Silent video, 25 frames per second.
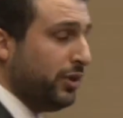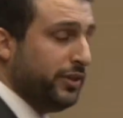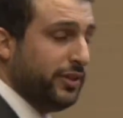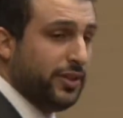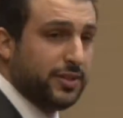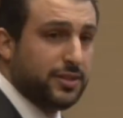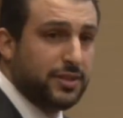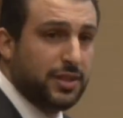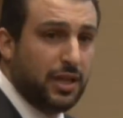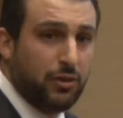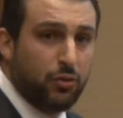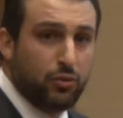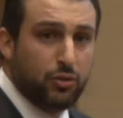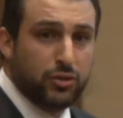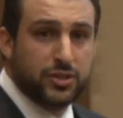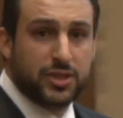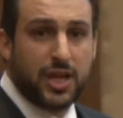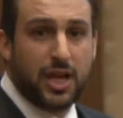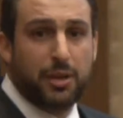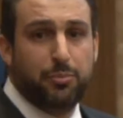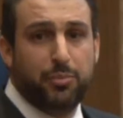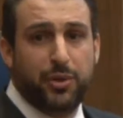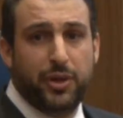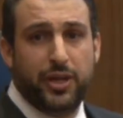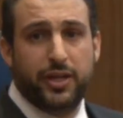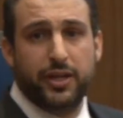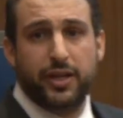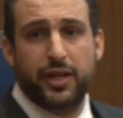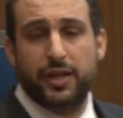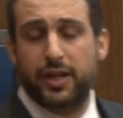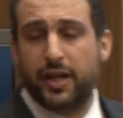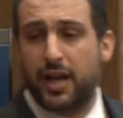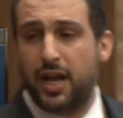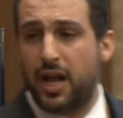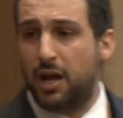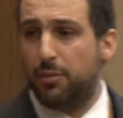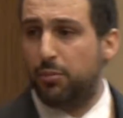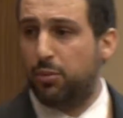to understand what's happening
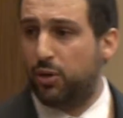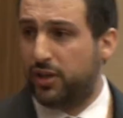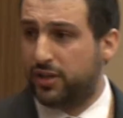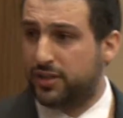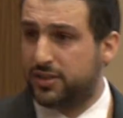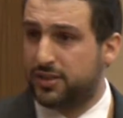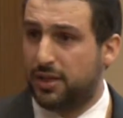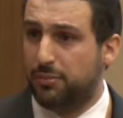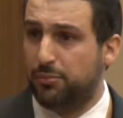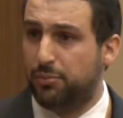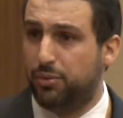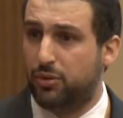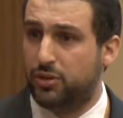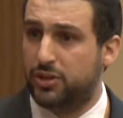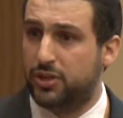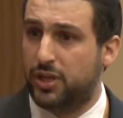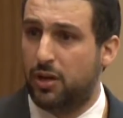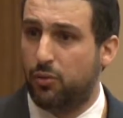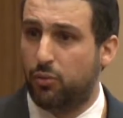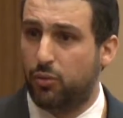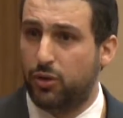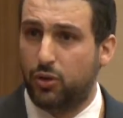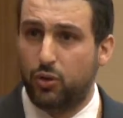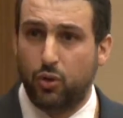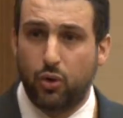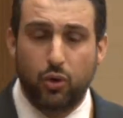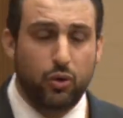and a couple examples, and I will